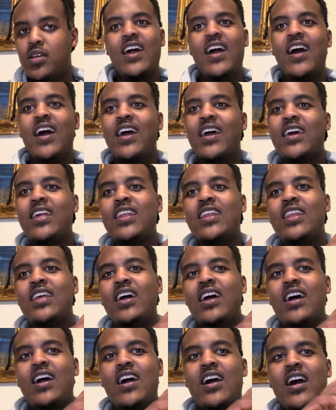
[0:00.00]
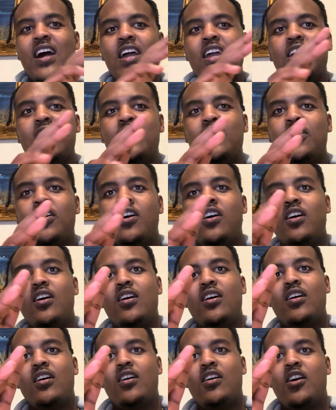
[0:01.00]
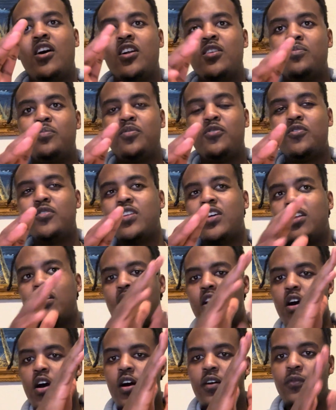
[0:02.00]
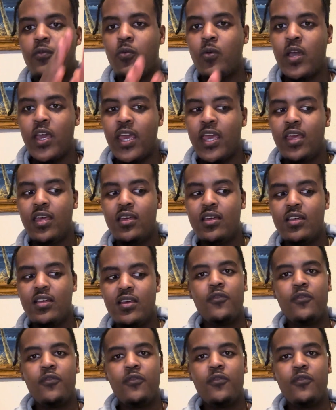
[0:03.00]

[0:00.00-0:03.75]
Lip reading: And I got onboarded halfway